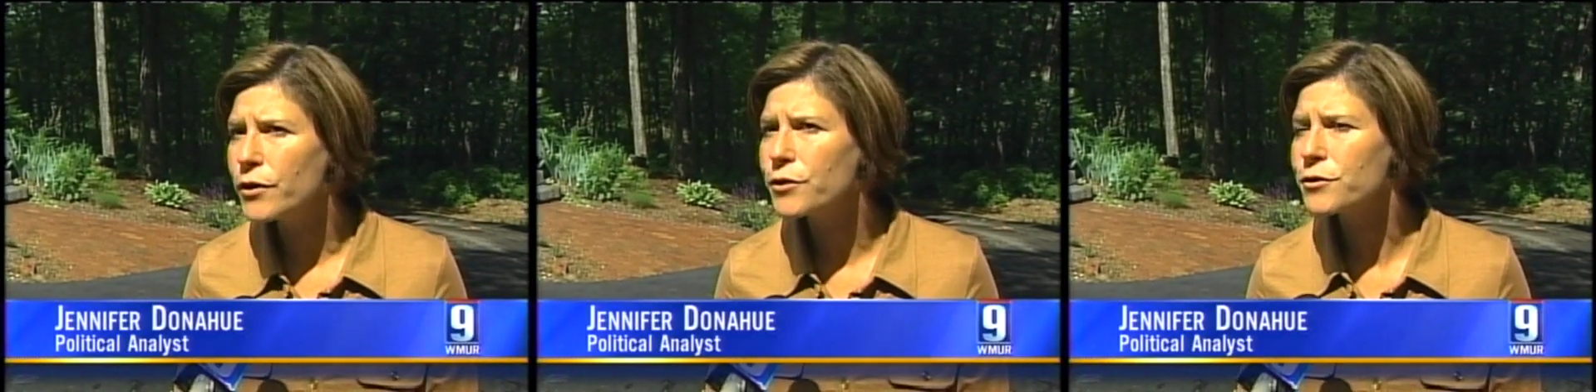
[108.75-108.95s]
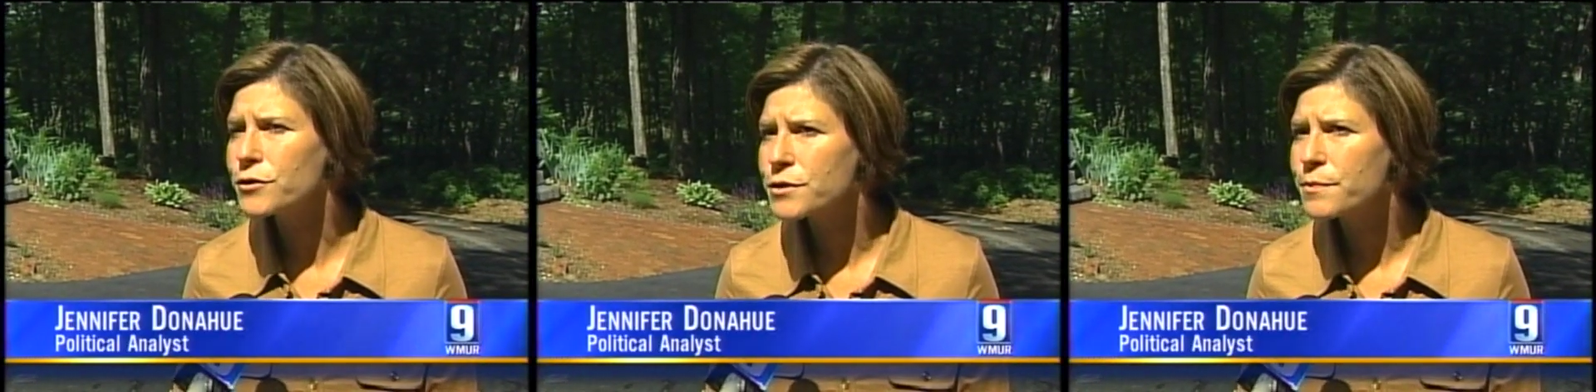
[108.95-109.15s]

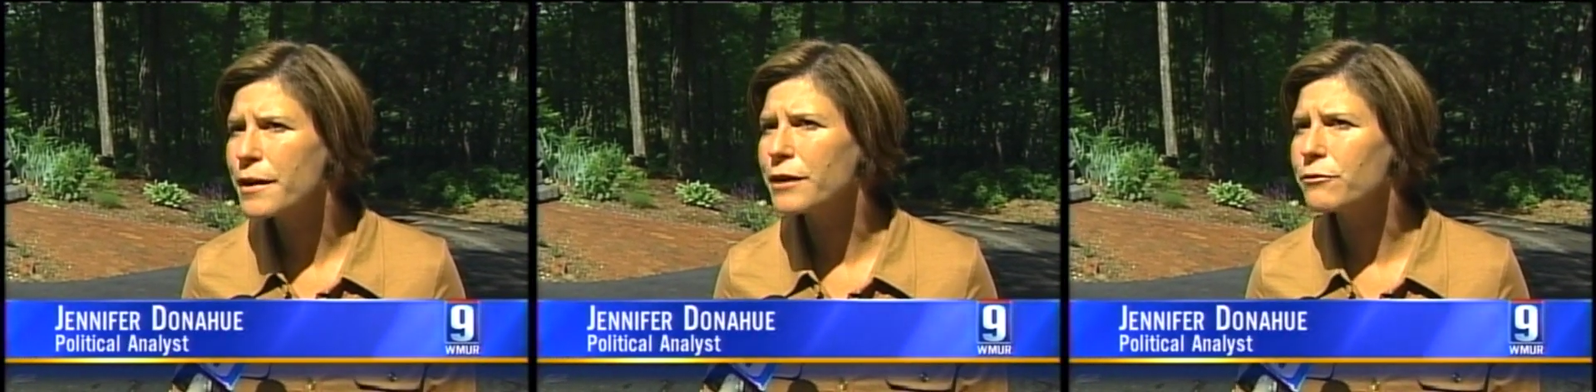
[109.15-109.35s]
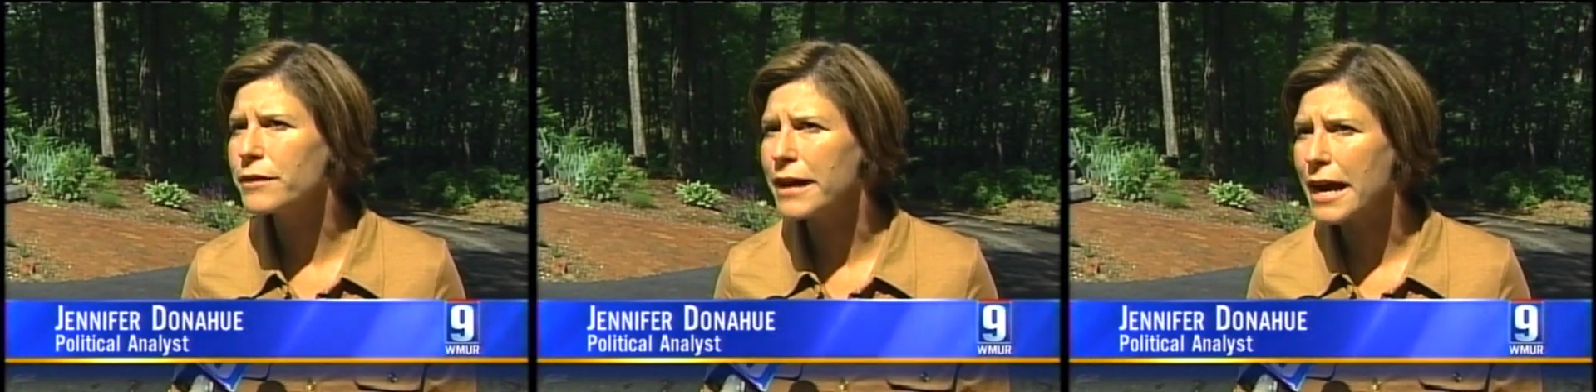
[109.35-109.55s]
voters
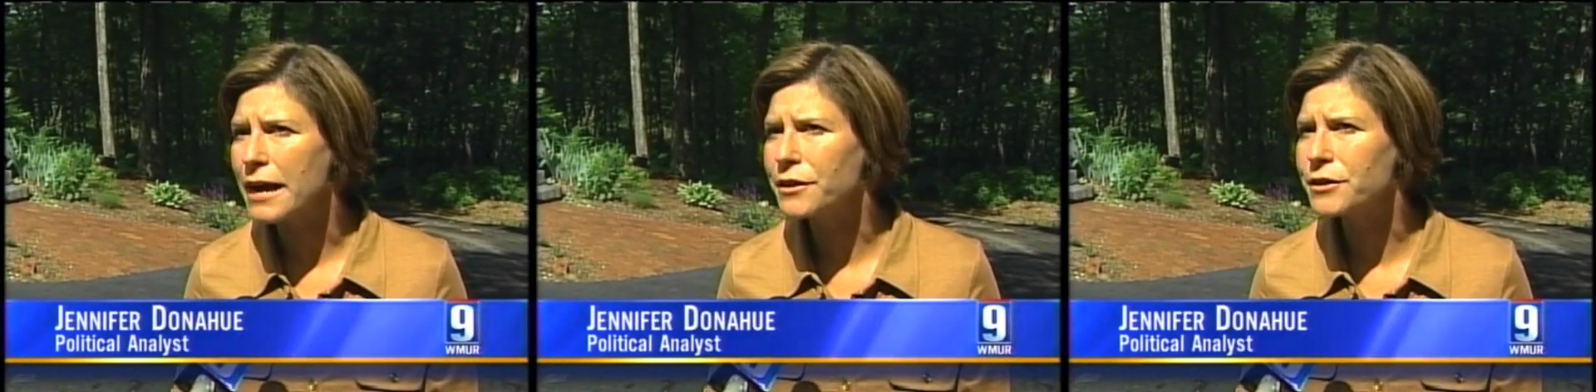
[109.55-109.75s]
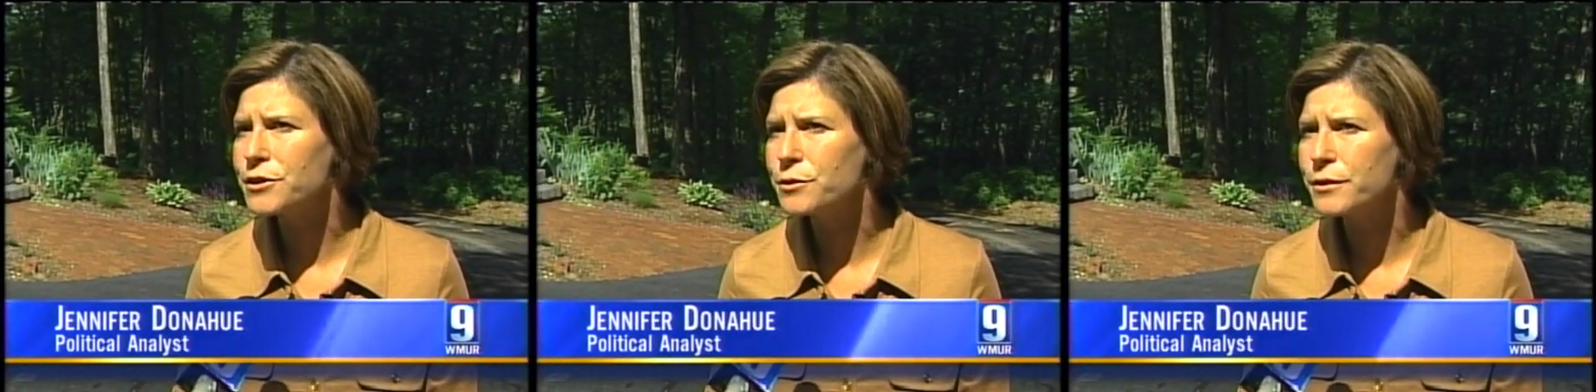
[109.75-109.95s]
might
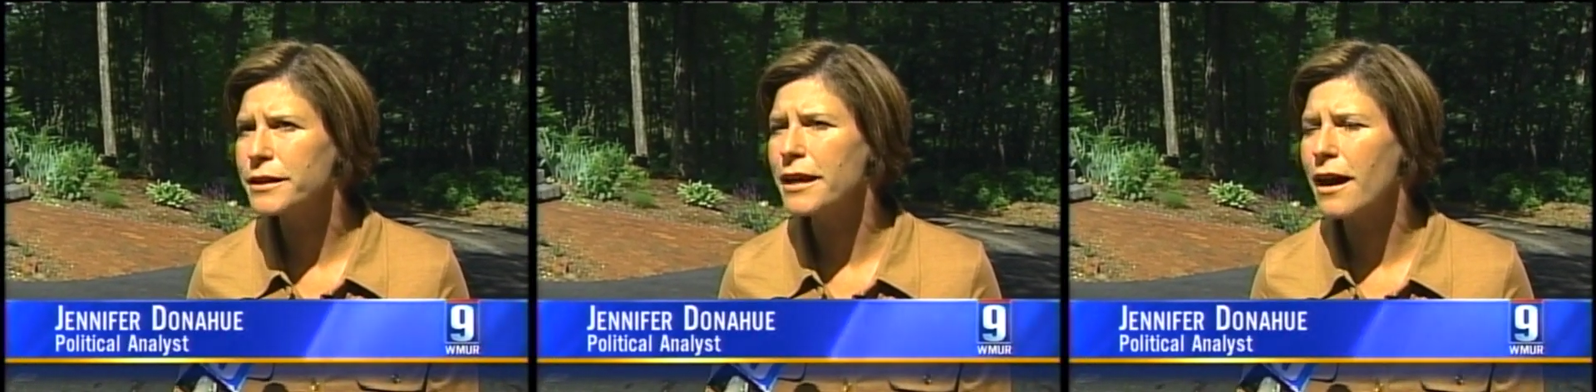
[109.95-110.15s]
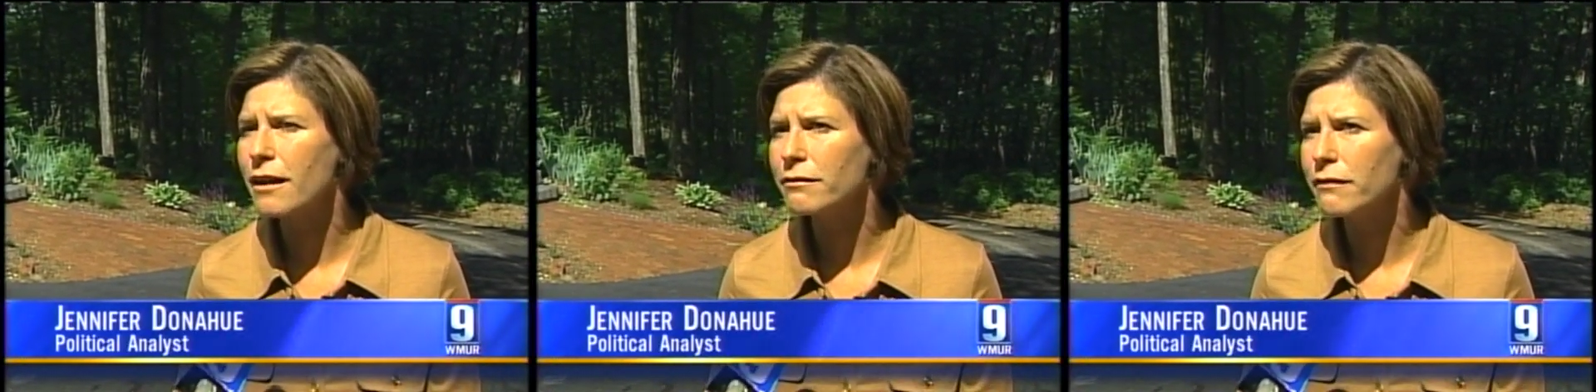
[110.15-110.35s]
react to and
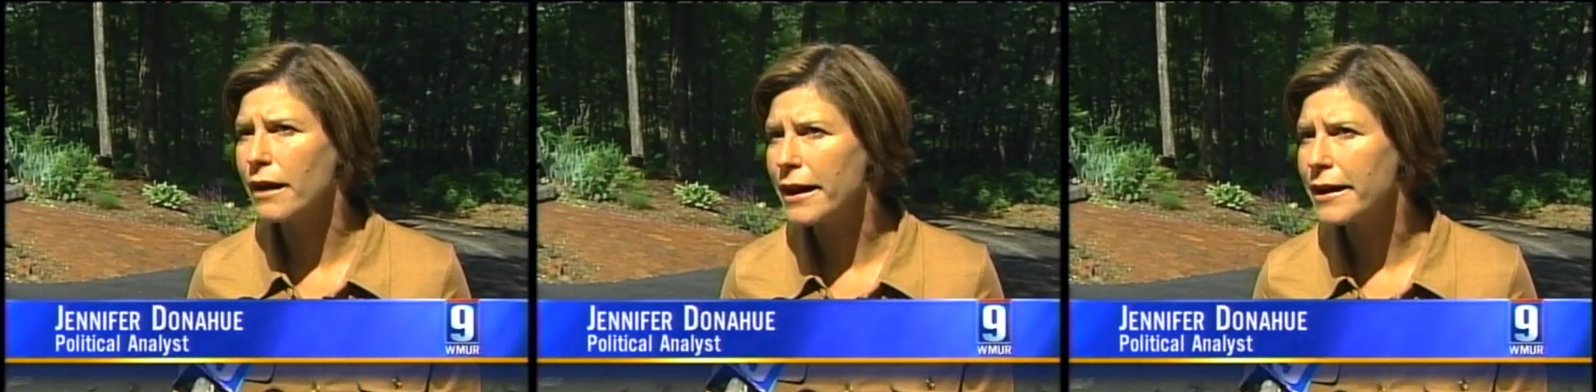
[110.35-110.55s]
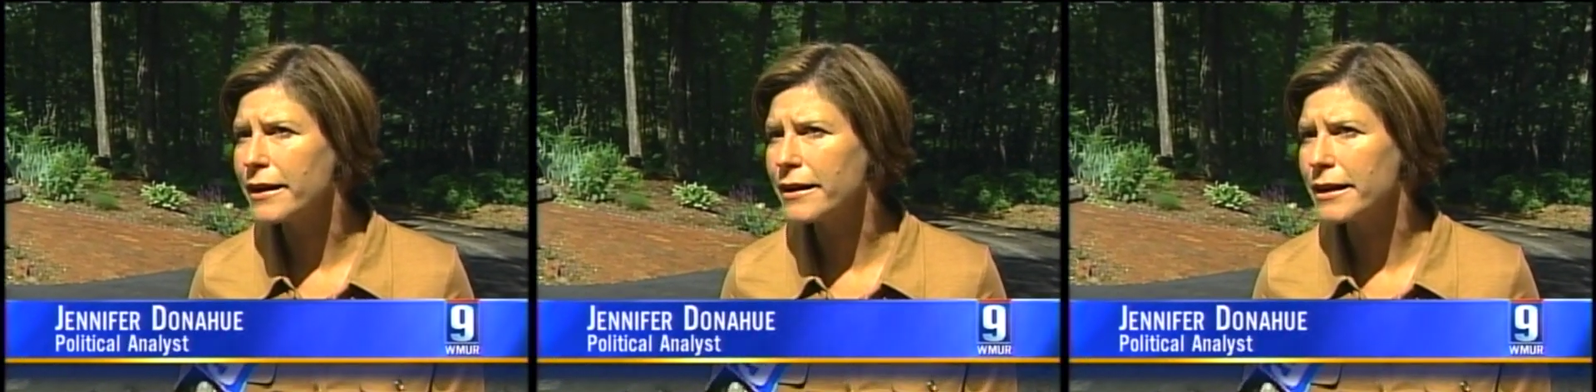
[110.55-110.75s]
not
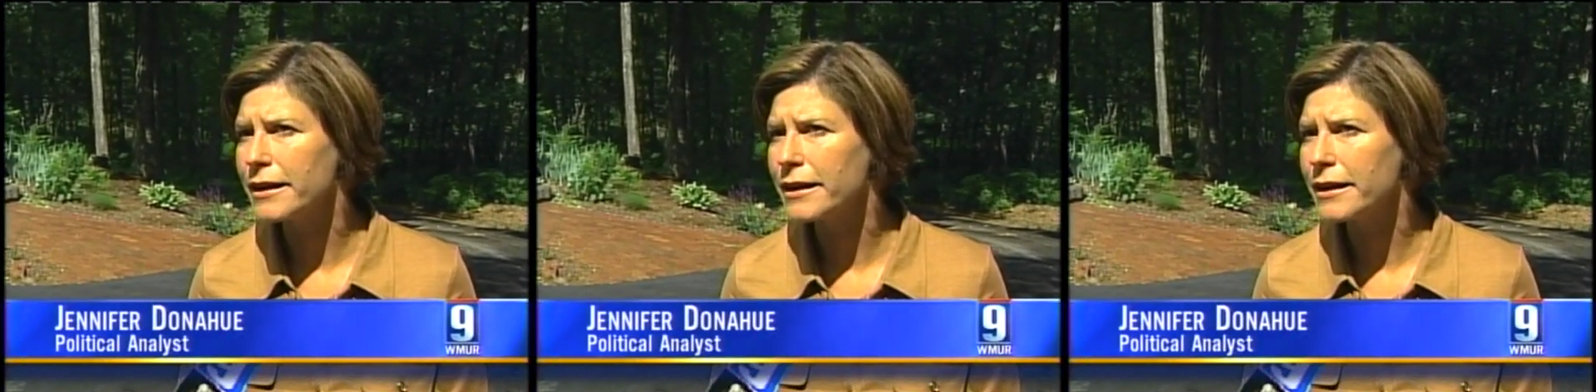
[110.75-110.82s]
like